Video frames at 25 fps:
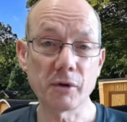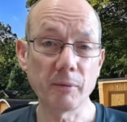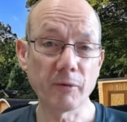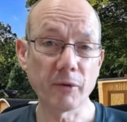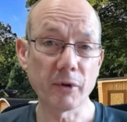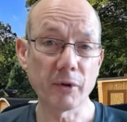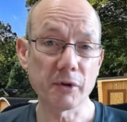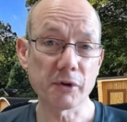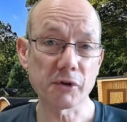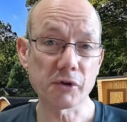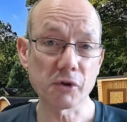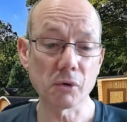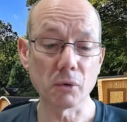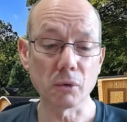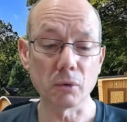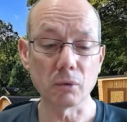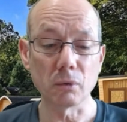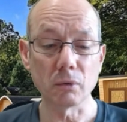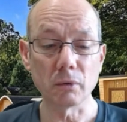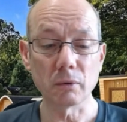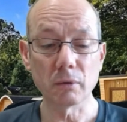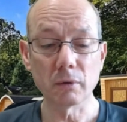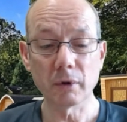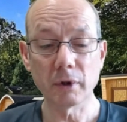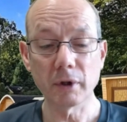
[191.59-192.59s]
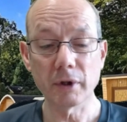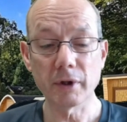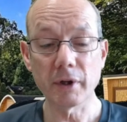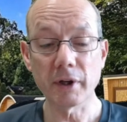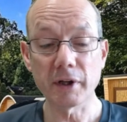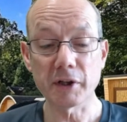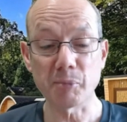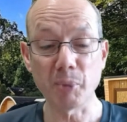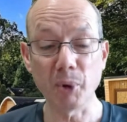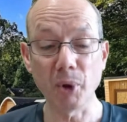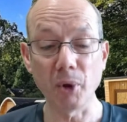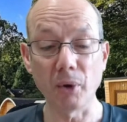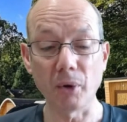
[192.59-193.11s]
for the Soul and
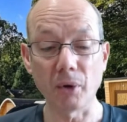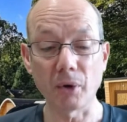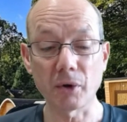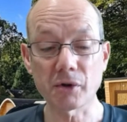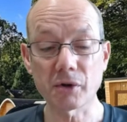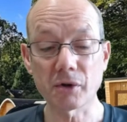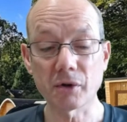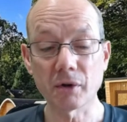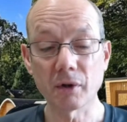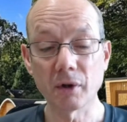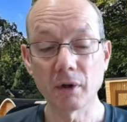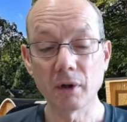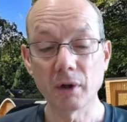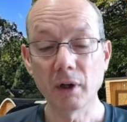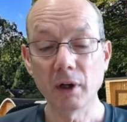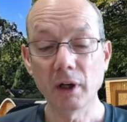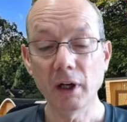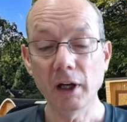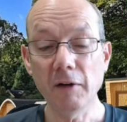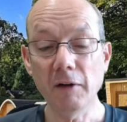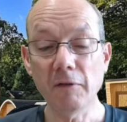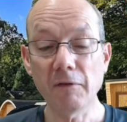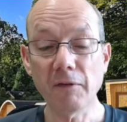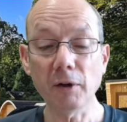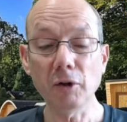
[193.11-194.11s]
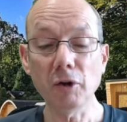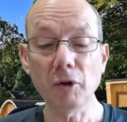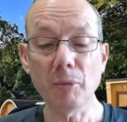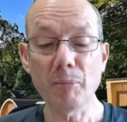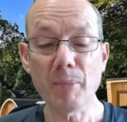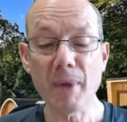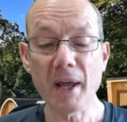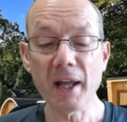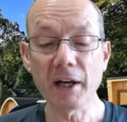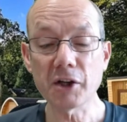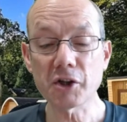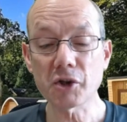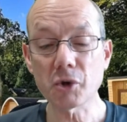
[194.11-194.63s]
his books, he found
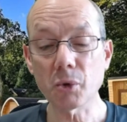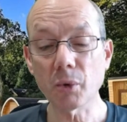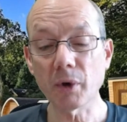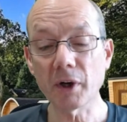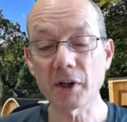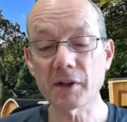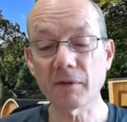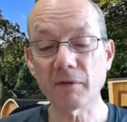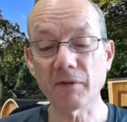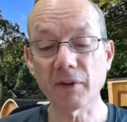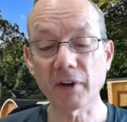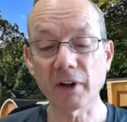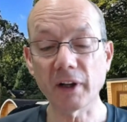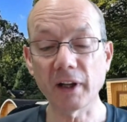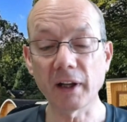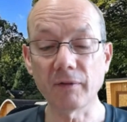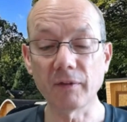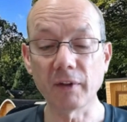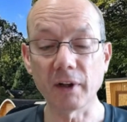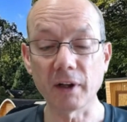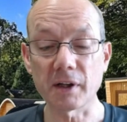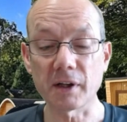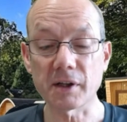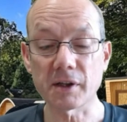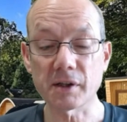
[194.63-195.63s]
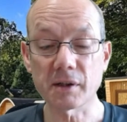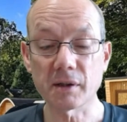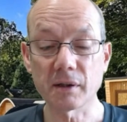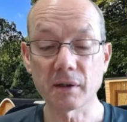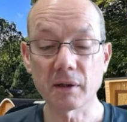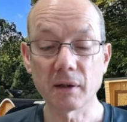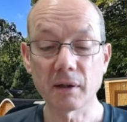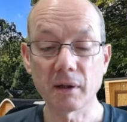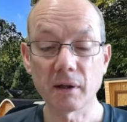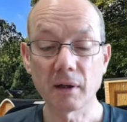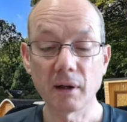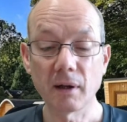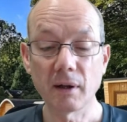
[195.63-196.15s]
many stories of forgiveness
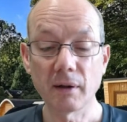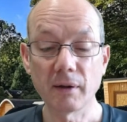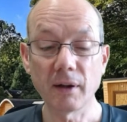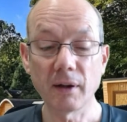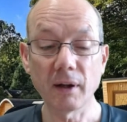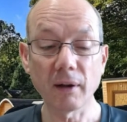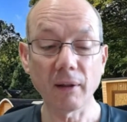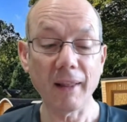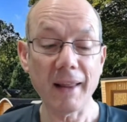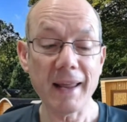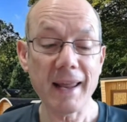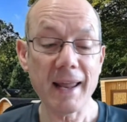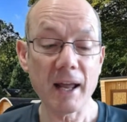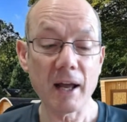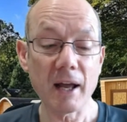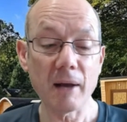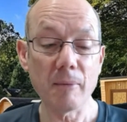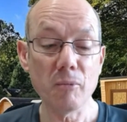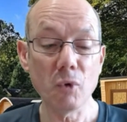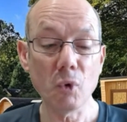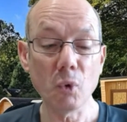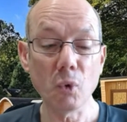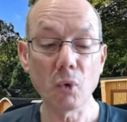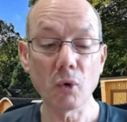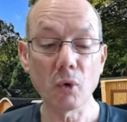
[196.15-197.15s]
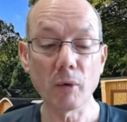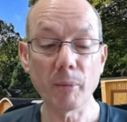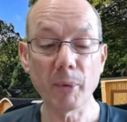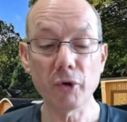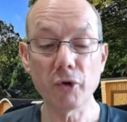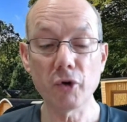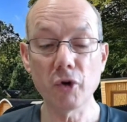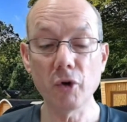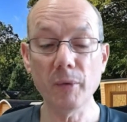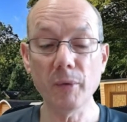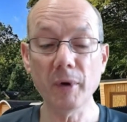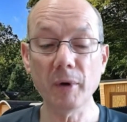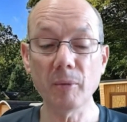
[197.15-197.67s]
that let him know about
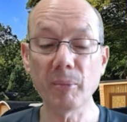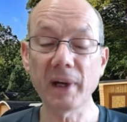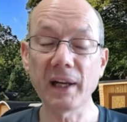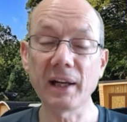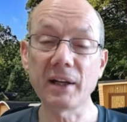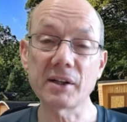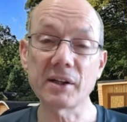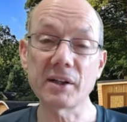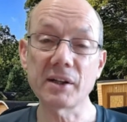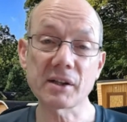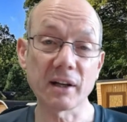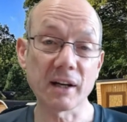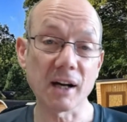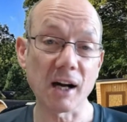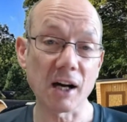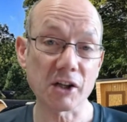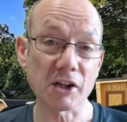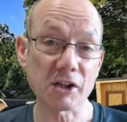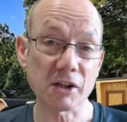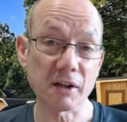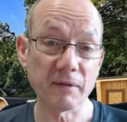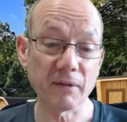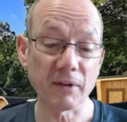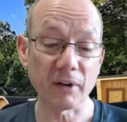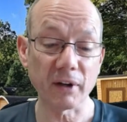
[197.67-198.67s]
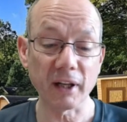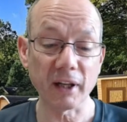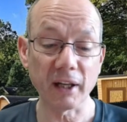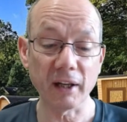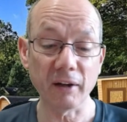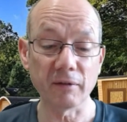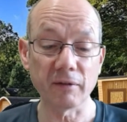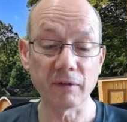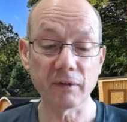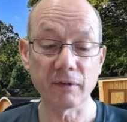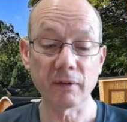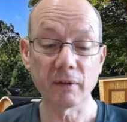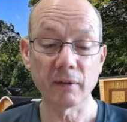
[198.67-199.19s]
human beings can actually
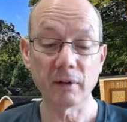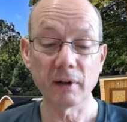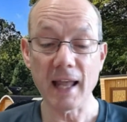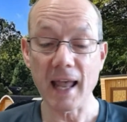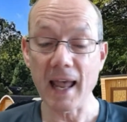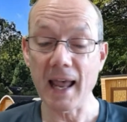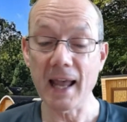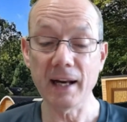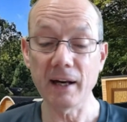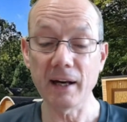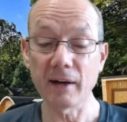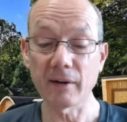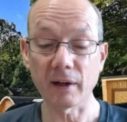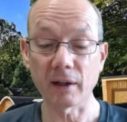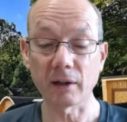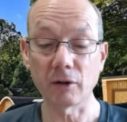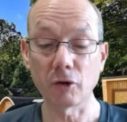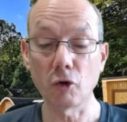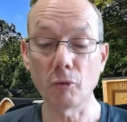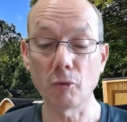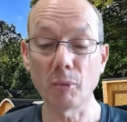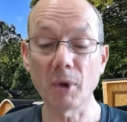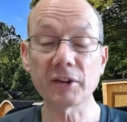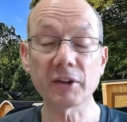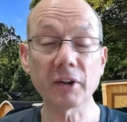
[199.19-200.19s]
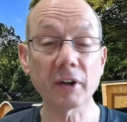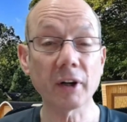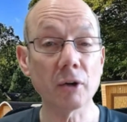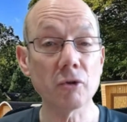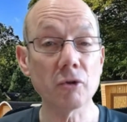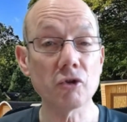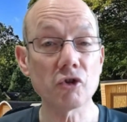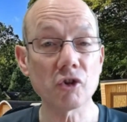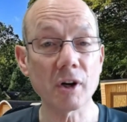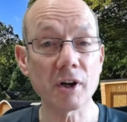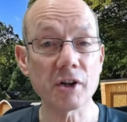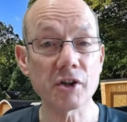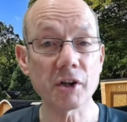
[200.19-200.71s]
forgive anything, no matter how
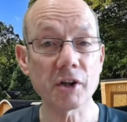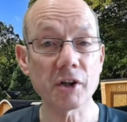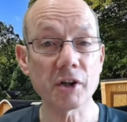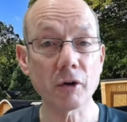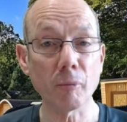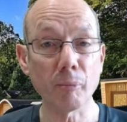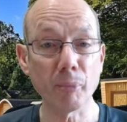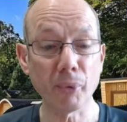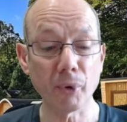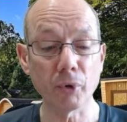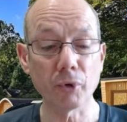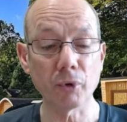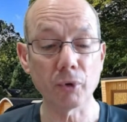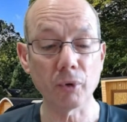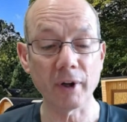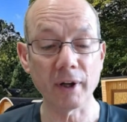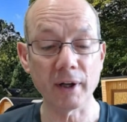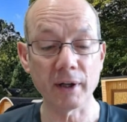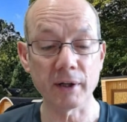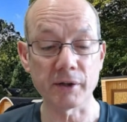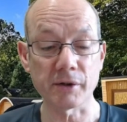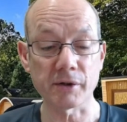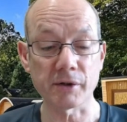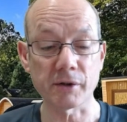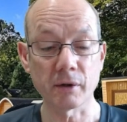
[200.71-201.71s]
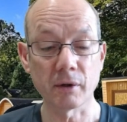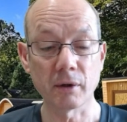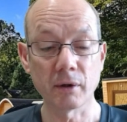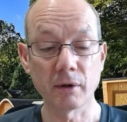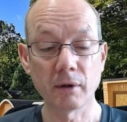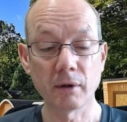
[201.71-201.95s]
tragic or brutal it is.